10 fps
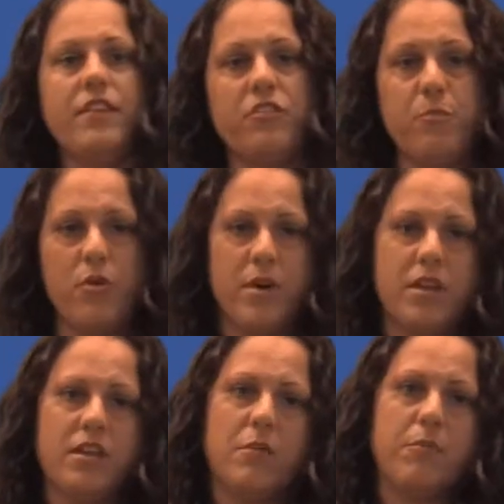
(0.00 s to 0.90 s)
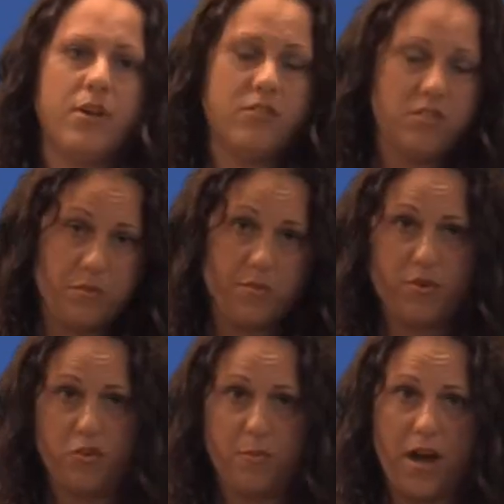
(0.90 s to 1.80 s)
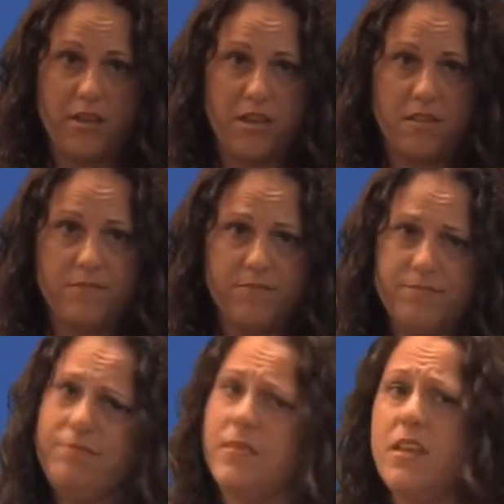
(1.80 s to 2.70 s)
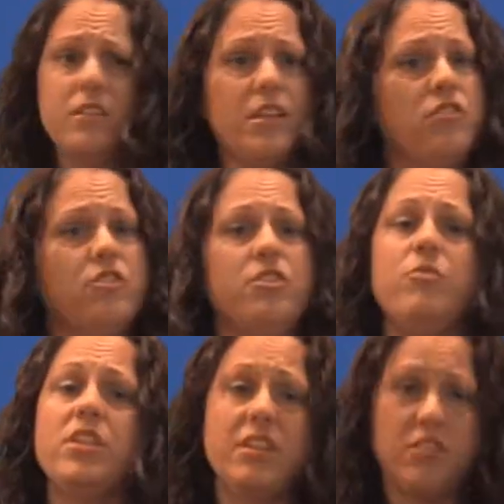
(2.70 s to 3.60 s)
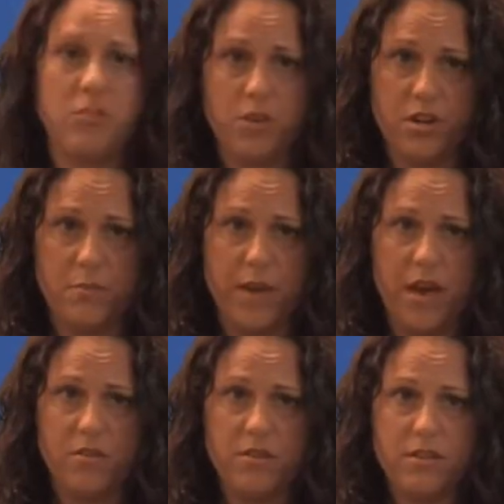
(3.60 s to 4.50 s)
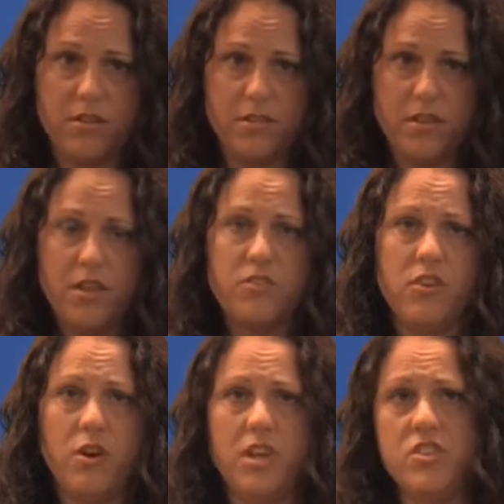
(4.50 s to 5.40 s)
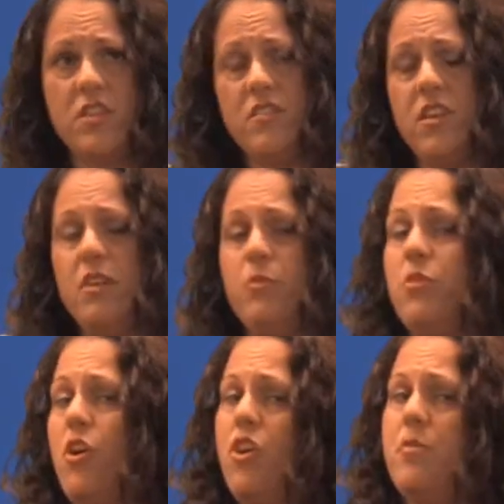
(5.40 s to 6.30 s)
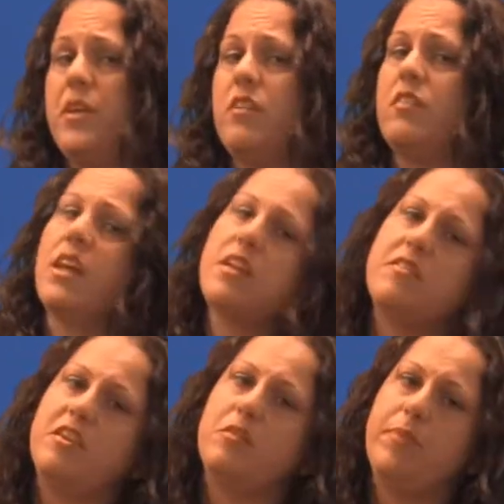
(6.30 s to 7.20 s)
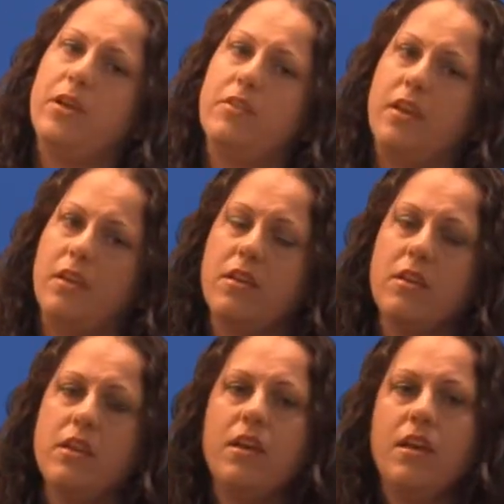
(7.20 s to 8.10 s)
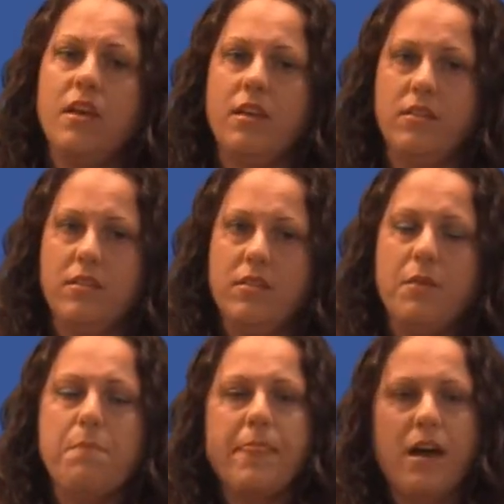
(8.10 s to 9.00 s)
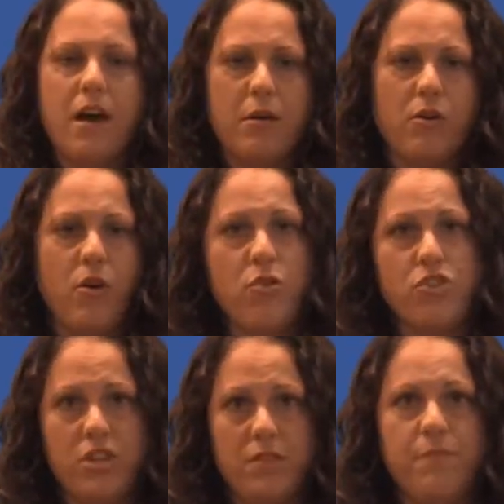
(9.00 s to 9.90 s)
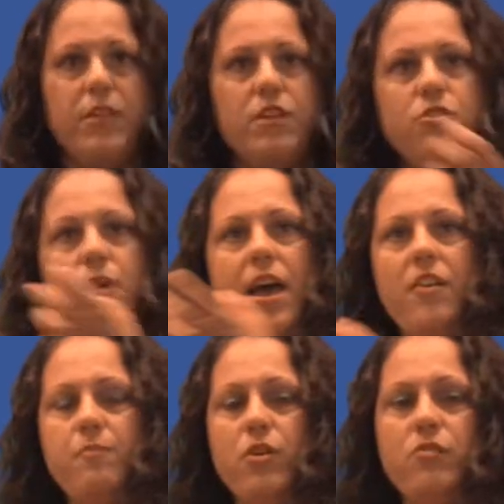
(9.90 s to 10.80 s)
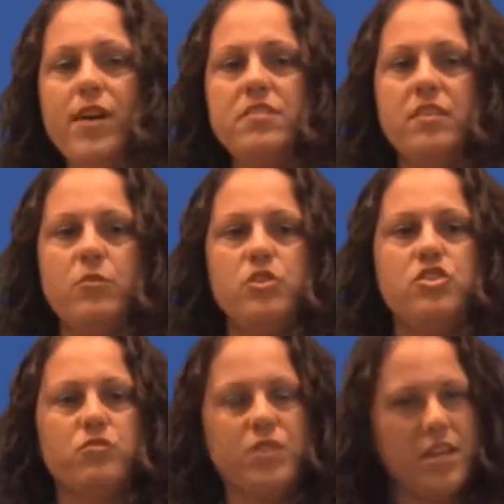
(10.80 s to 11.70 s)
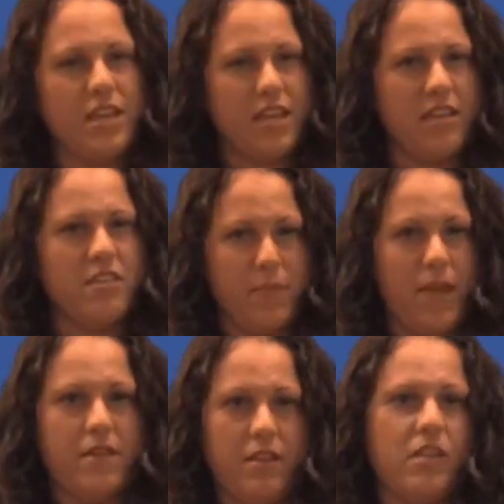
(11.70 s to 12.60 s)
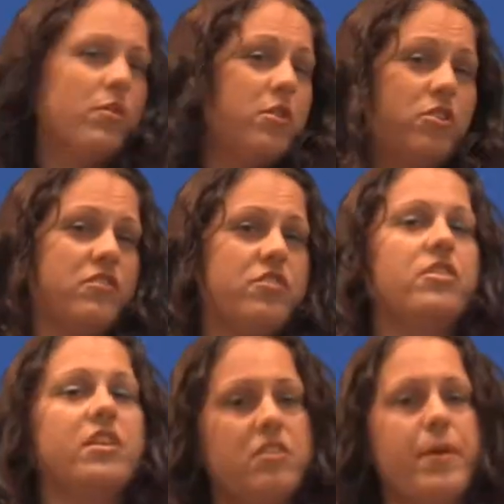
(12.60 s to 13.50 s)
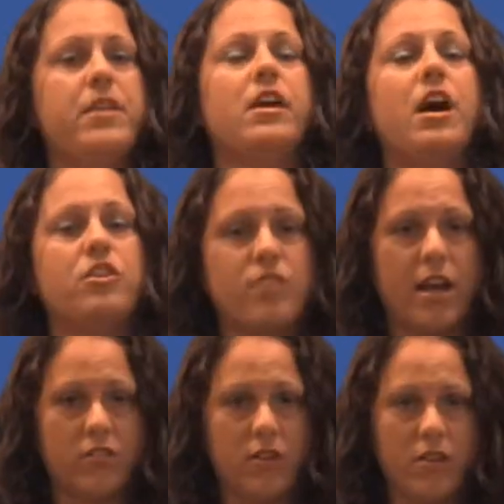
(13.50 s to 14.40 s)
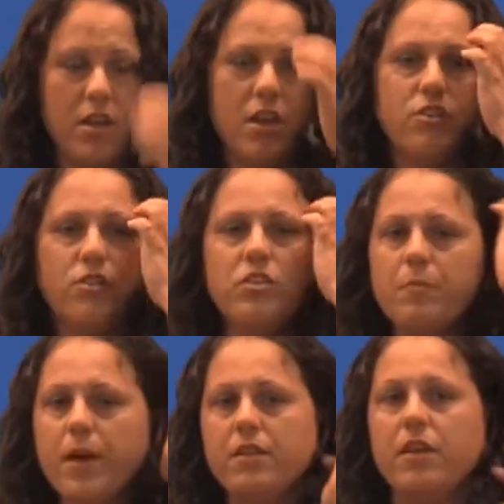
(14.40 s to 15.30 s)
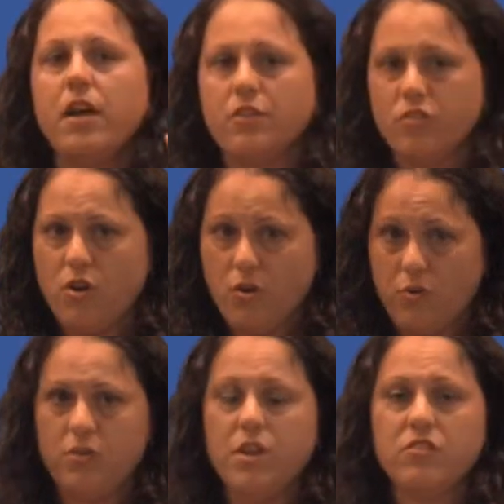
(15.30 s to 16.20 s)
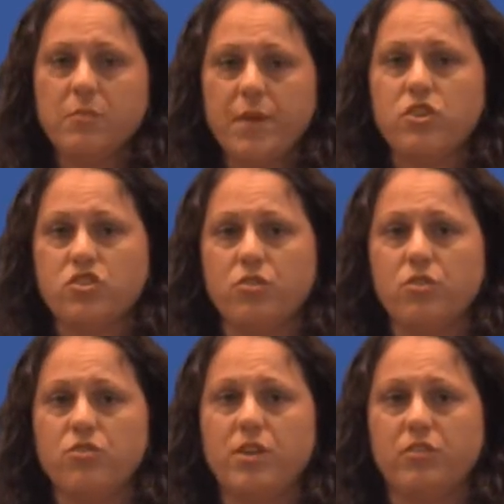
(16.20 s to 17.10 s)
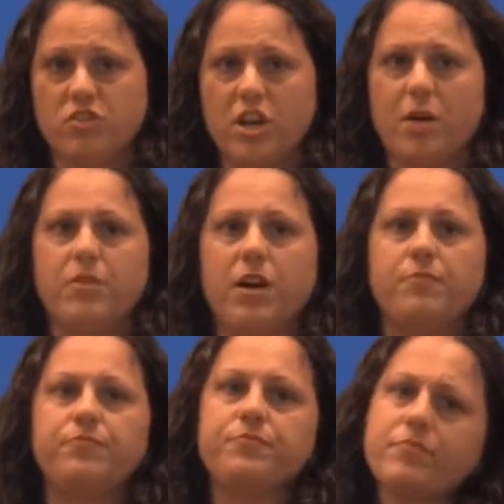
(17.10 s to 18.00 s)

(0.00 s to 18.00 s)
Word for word: that's more money getting put into the promoter's pocket. That's all you really need to worry about. So as you can see, with armies, a lot of team building and uh, coercion. You have pro wrestling, which you're really independent. That's why you're considered an independent contractor. You're independent on your own to make sure you get the job done